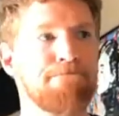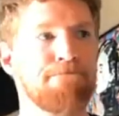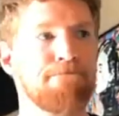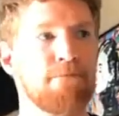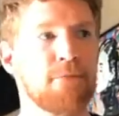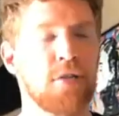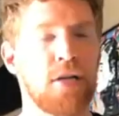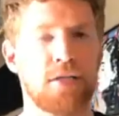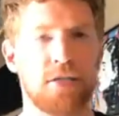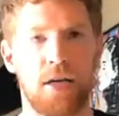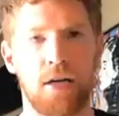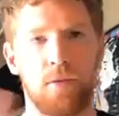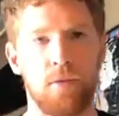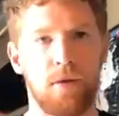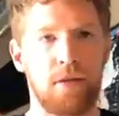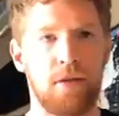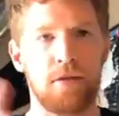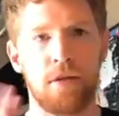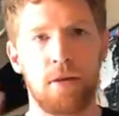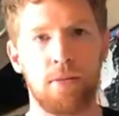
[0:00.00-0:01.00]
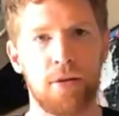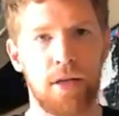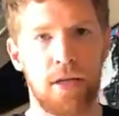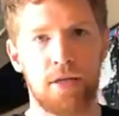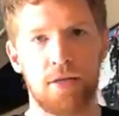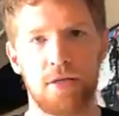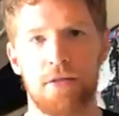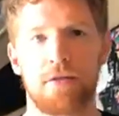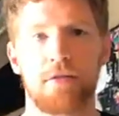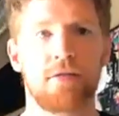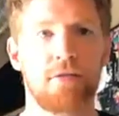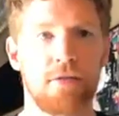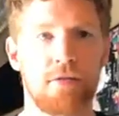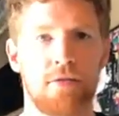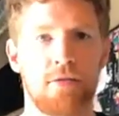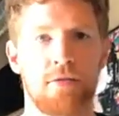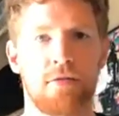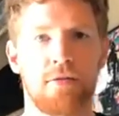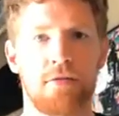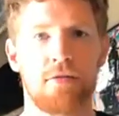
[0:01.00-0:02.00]
So that's kind of what the Double Edge
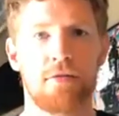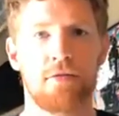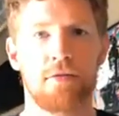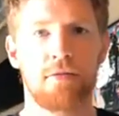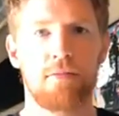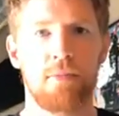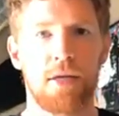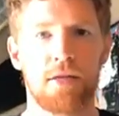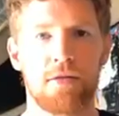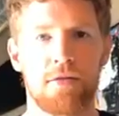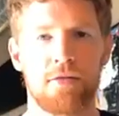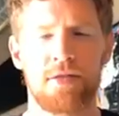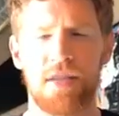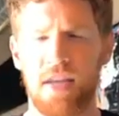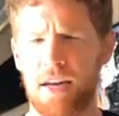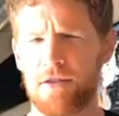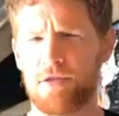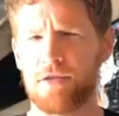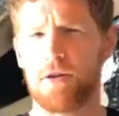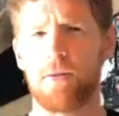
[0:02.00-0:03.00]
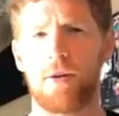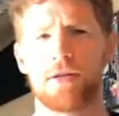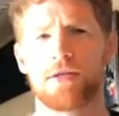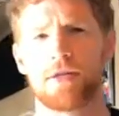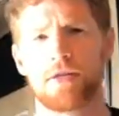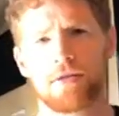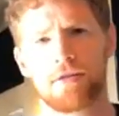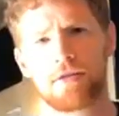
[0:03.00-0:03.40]
means. Does that answer your question?